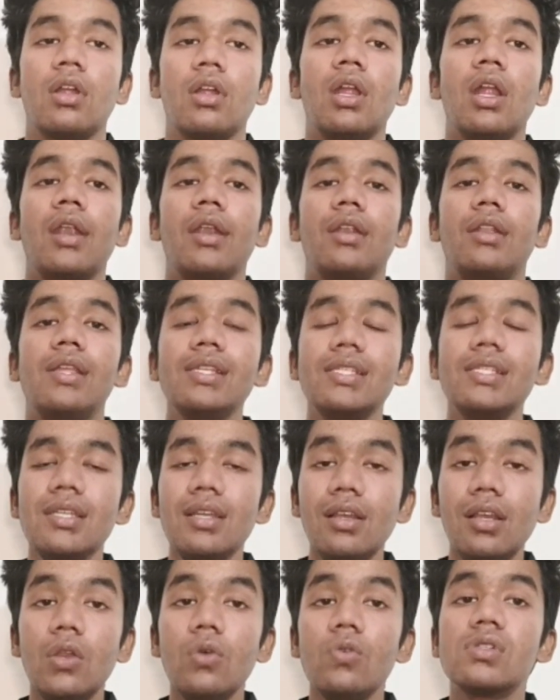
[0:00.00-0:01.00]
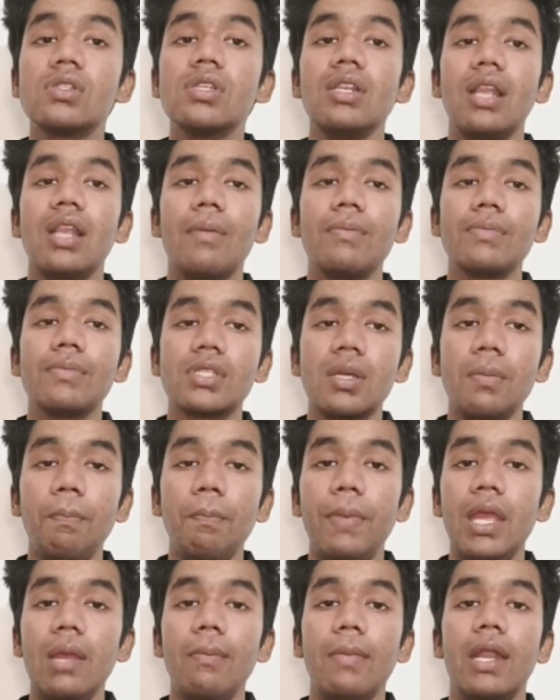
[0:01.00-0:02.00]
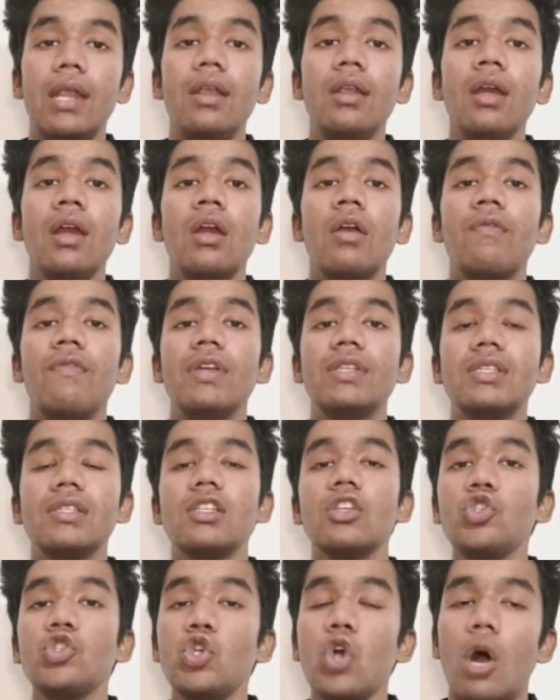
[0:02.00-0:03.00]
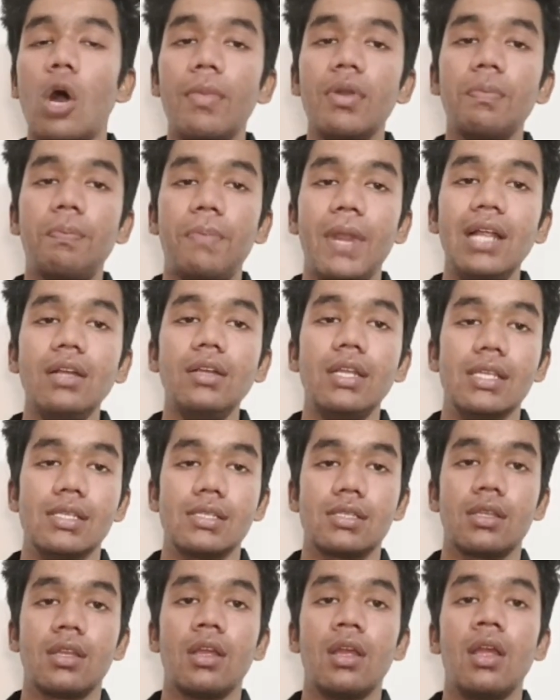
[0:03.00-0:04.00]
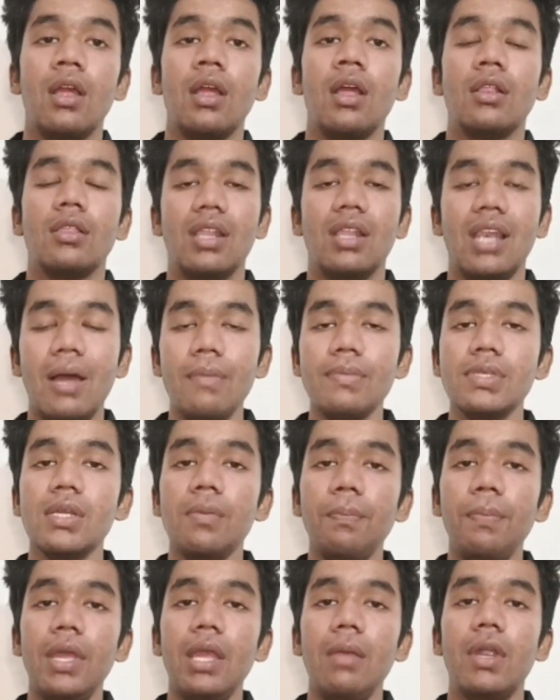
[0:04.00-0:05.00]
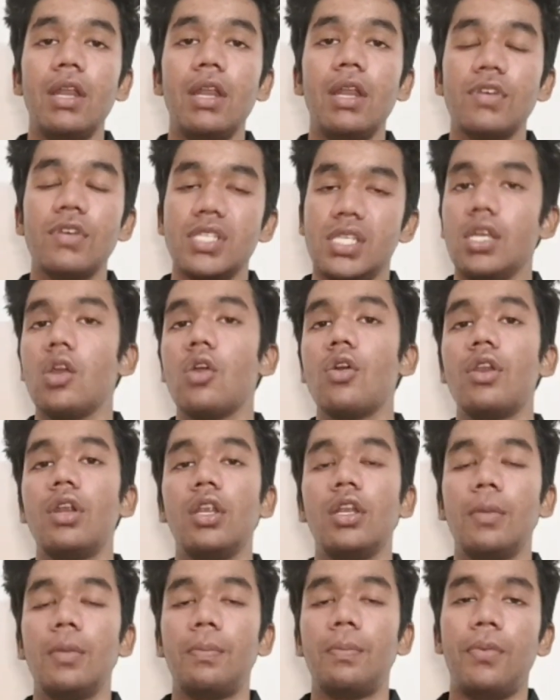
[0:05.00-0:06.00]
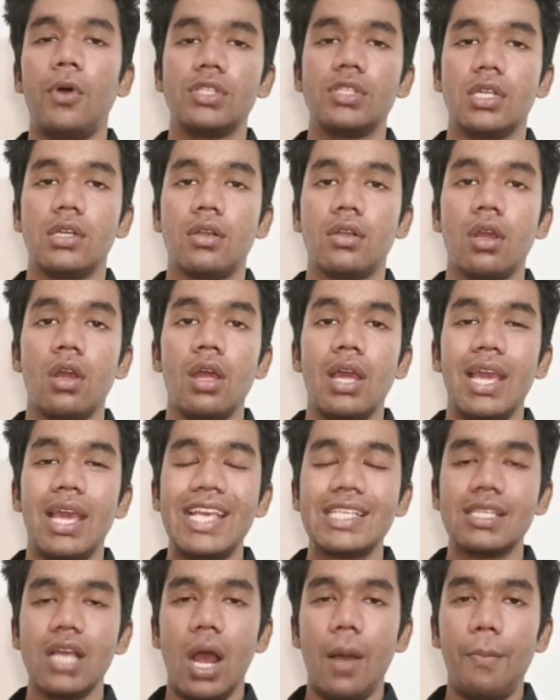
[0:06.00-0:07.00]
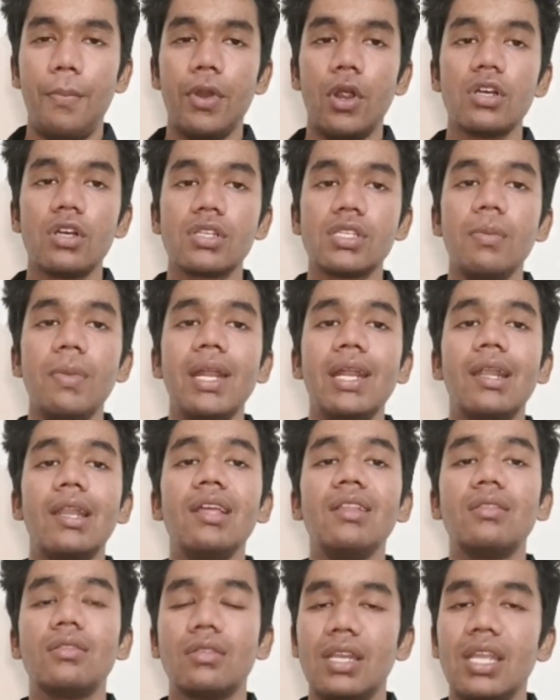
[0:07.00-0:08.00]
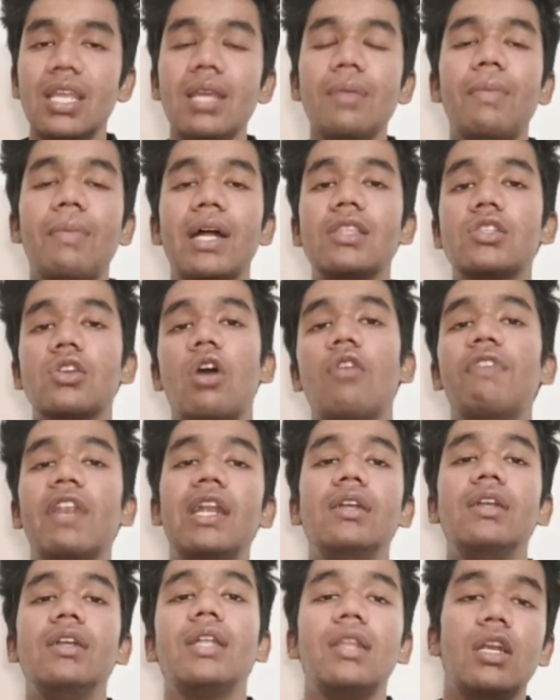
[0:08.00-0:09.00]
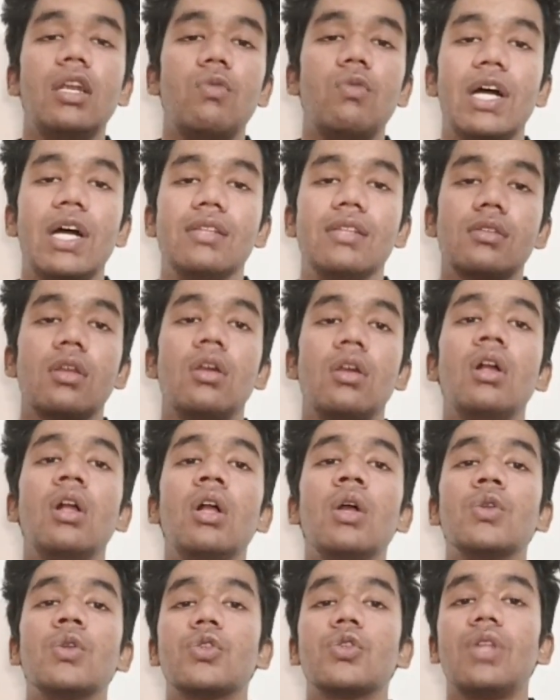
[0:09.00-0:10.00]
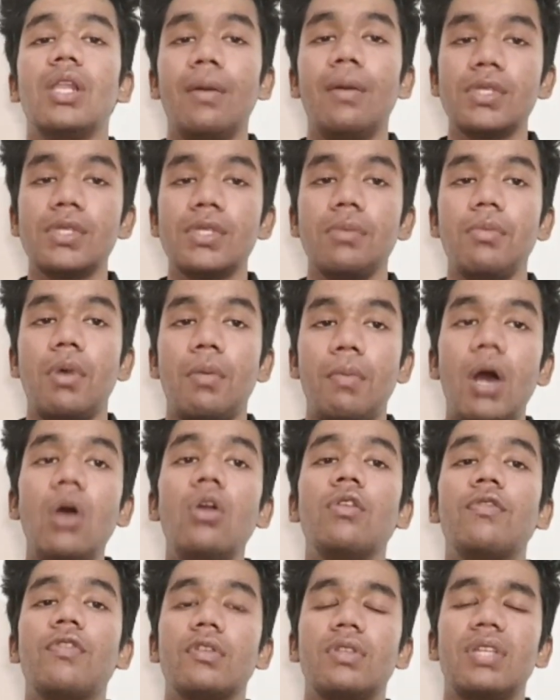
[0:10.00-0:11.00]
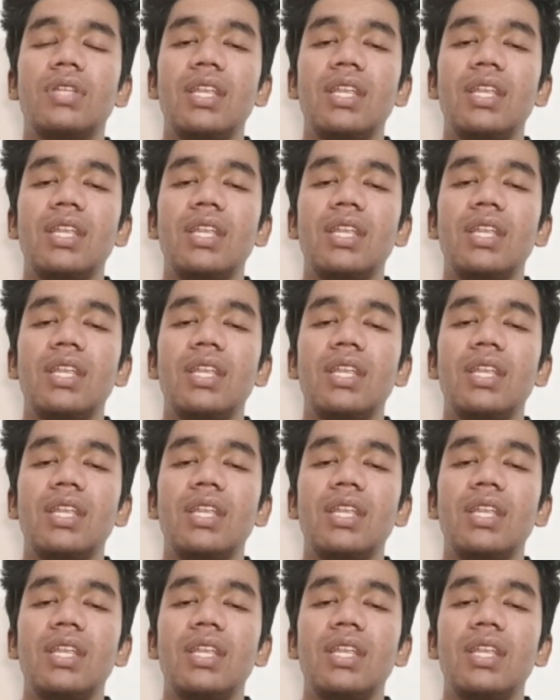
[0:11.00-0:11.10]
This includes the lump sum payment, which is a common practice. The lump sum payment for security deposit is approximately 3 months of rent in advance. So the lump sum amount for 3